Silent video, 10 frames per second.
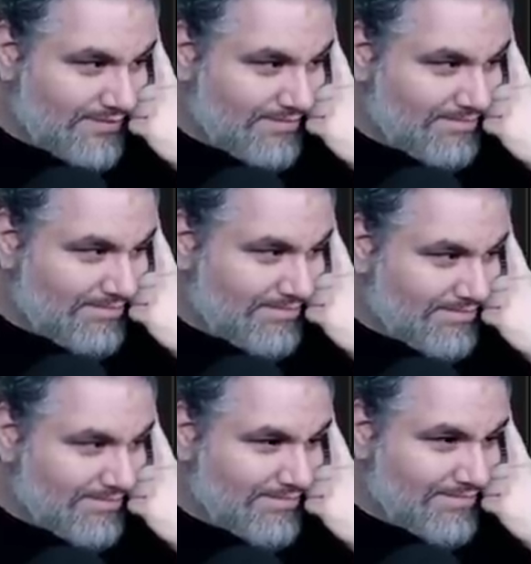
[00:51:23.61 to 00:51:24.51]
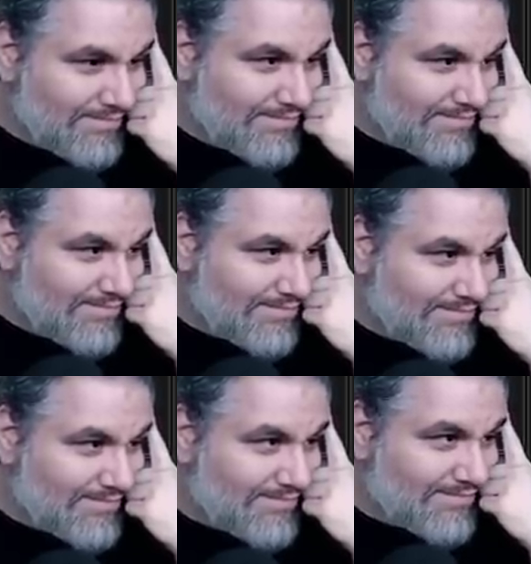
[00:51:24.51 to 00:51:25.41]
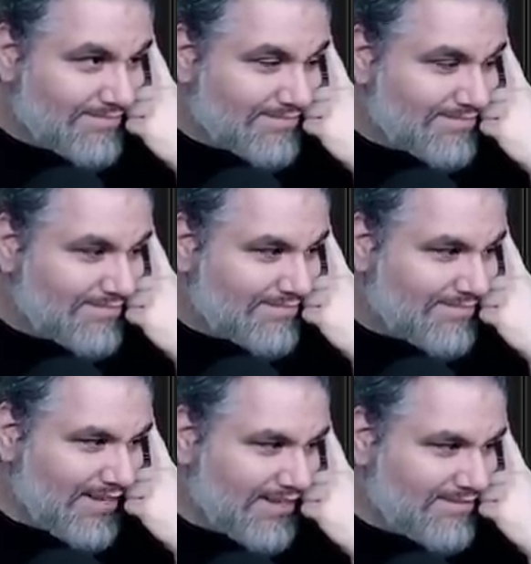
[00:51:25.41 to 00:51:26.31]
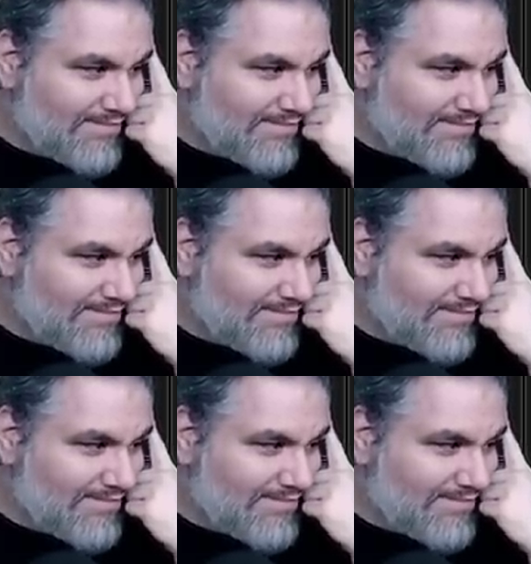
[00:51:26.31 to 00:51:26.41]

Yeah, killing them would have been solid. Meh.